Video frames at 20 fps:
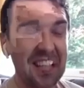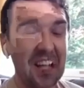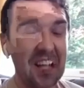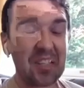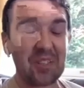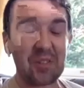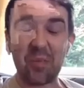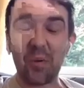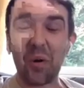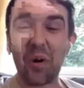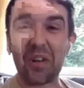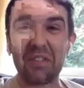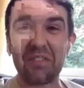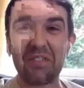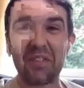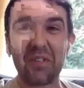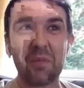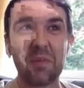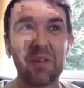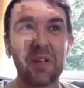that's one of
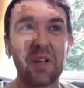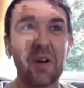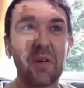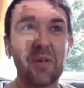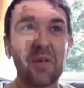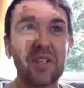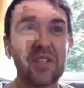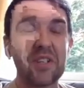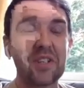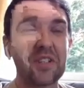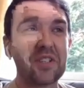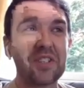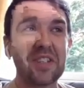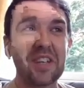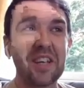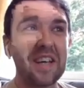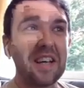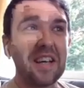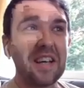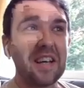them you know he just
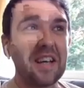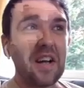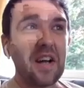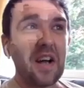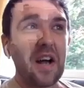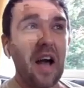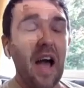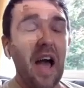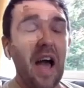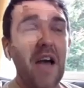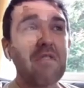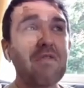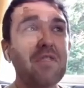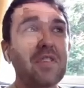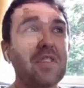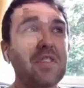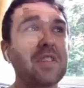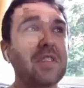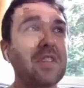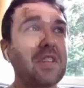
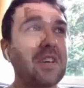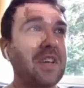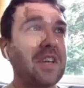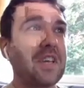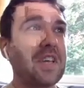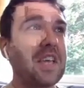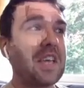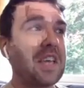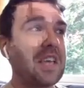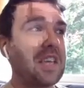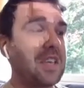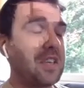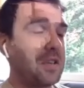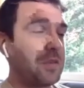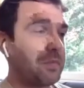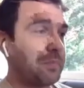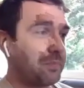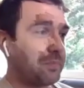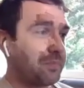everything that he